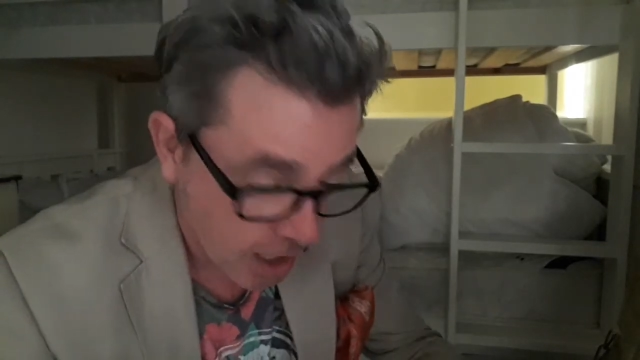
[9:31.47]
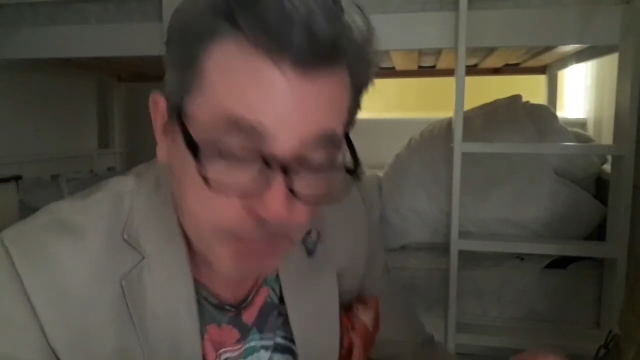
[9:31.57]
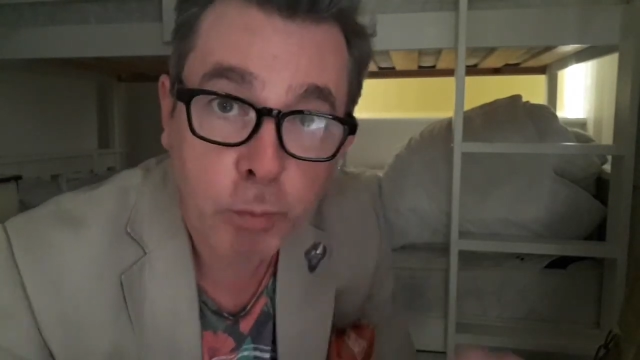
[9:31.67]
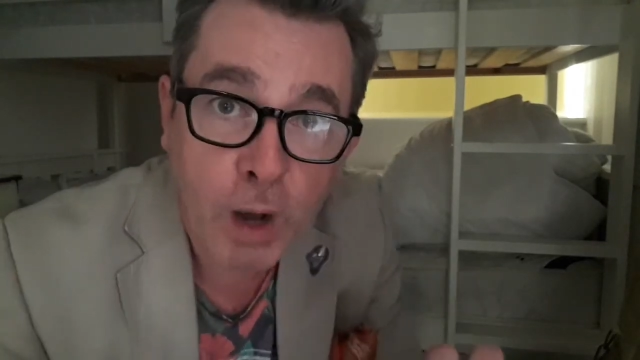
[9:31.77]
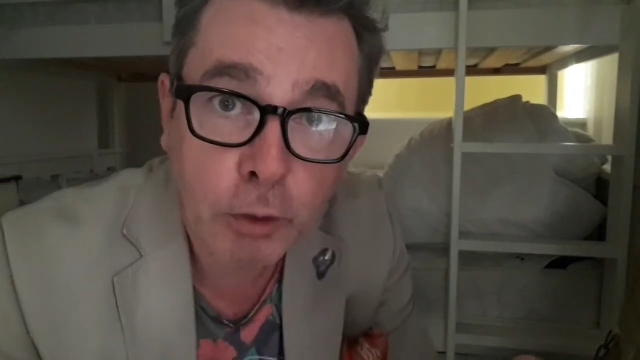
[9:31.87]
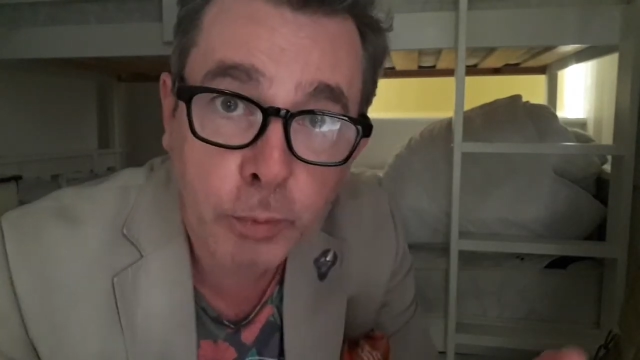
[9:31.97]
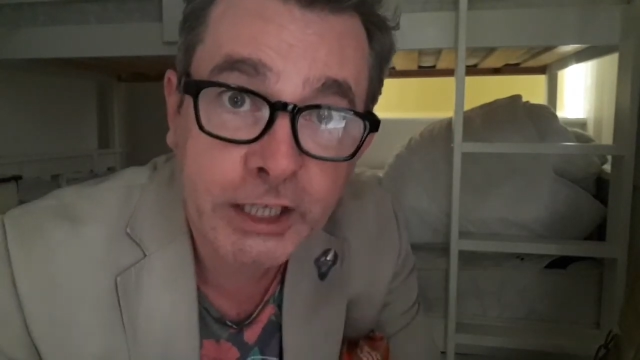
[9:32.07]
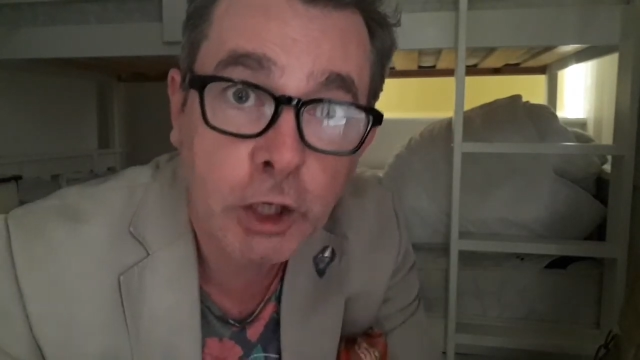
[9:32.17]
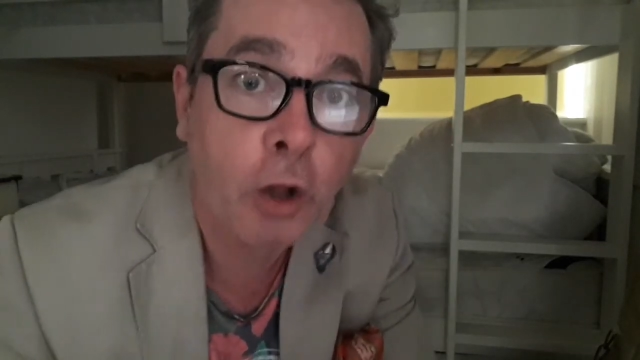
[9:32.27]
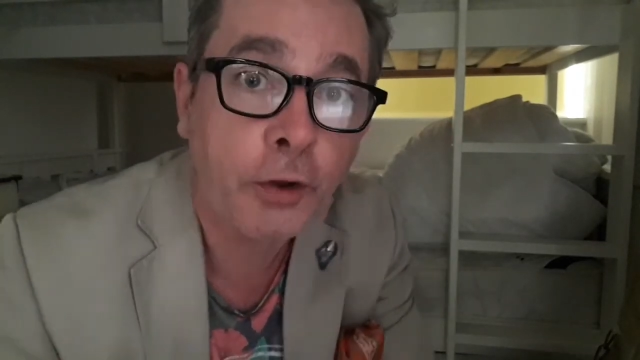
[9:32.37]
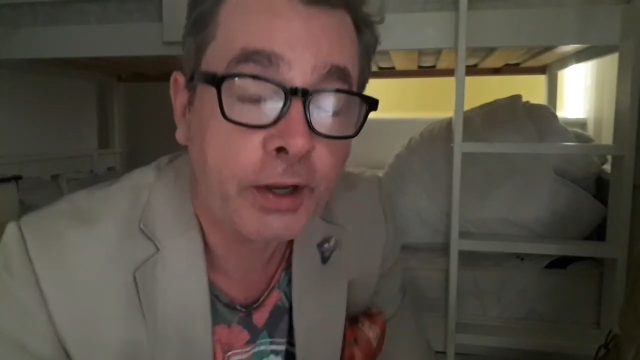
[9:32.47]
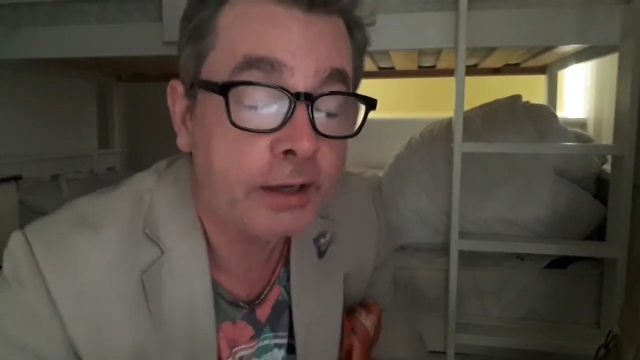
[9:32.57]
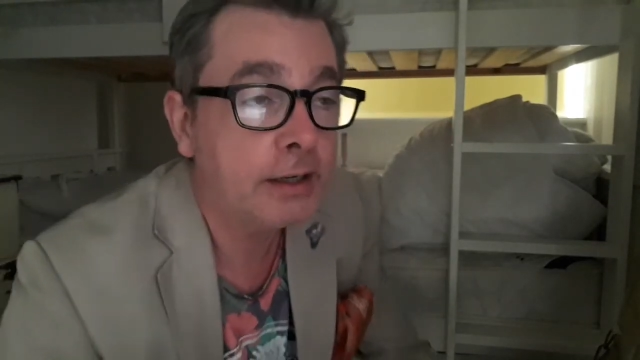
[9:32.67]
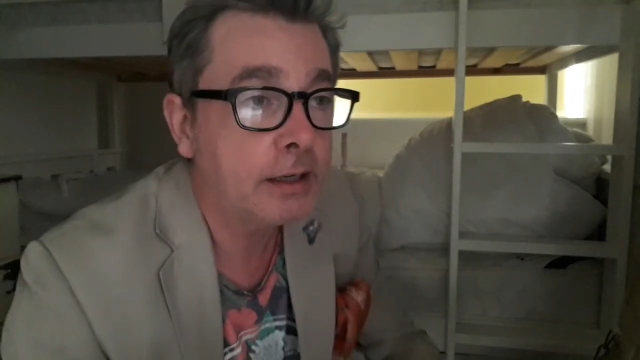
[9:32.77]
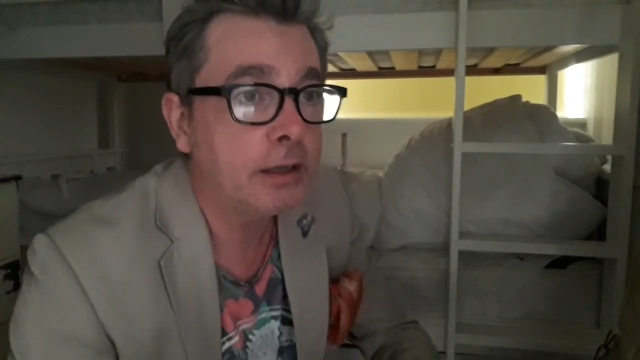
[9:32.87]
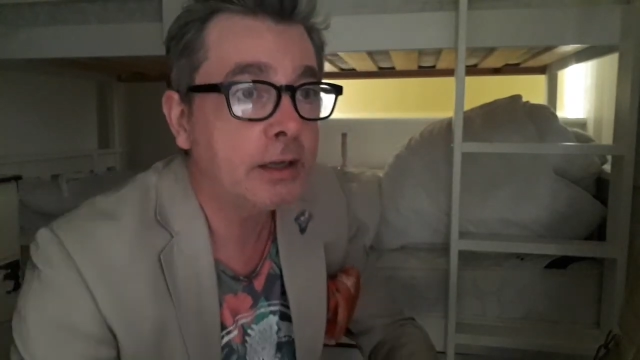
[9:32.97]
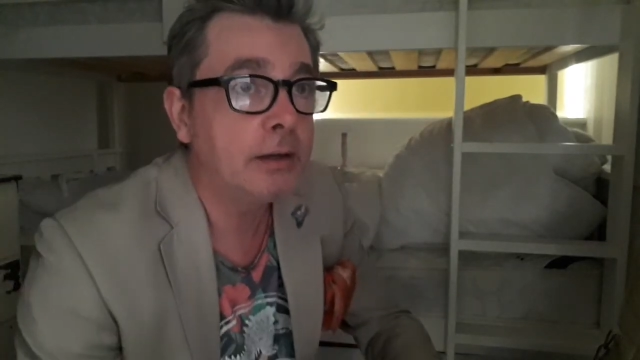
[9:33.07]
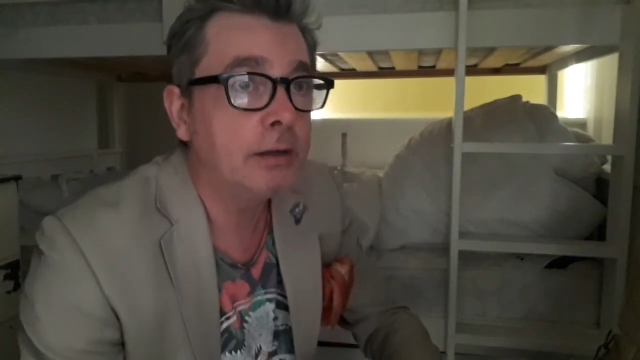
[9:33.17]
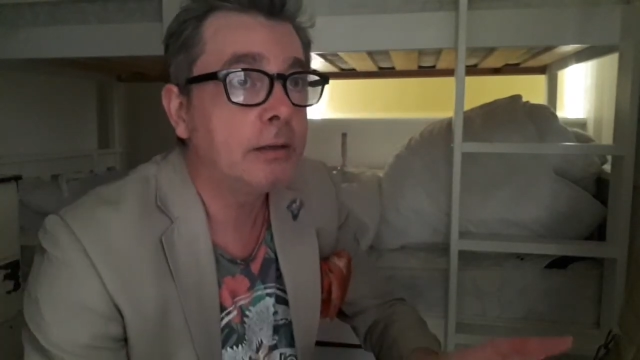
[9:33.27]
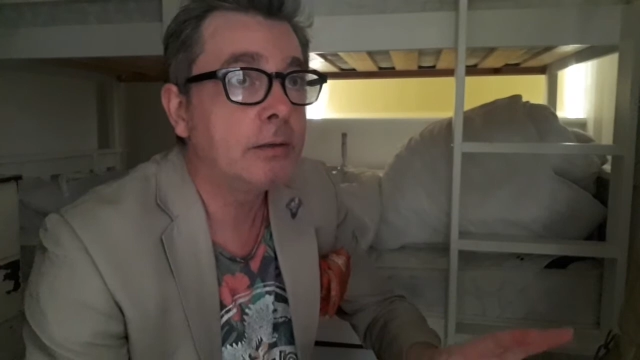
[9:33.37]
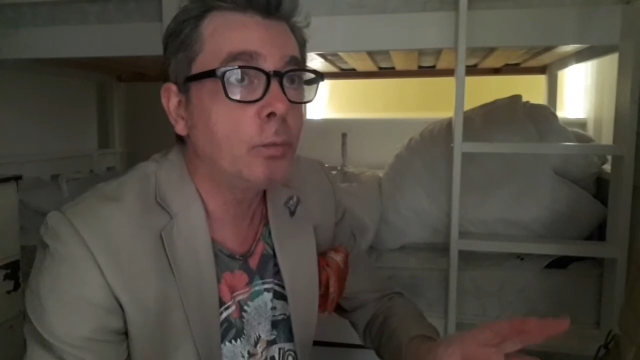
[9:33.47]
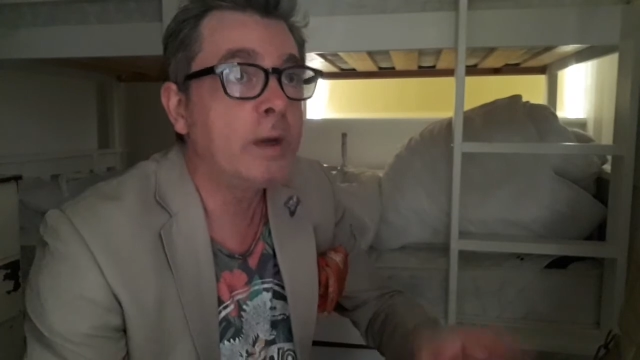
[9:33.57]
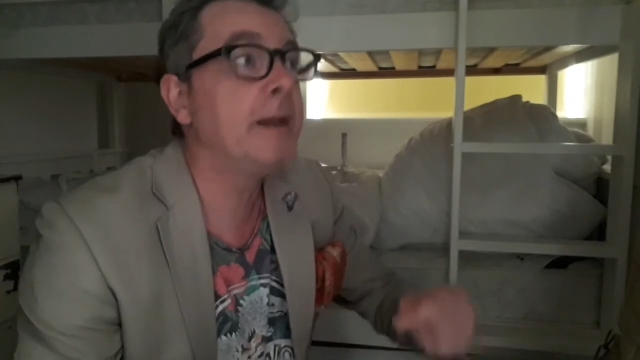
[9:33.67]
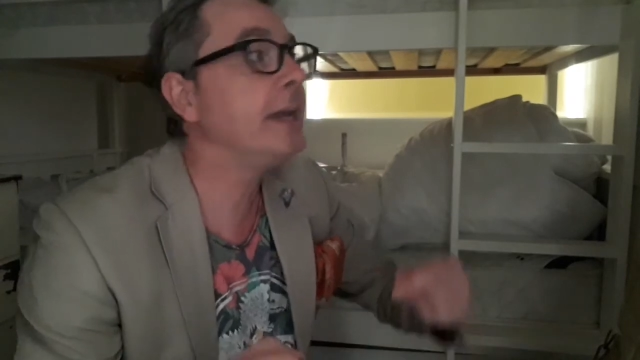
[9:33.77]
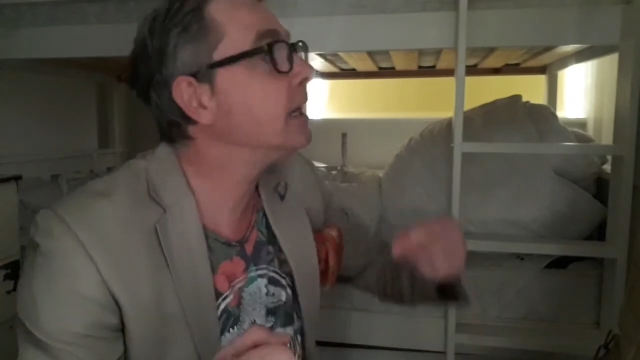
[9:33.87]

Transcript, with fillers: but while we're gone, we may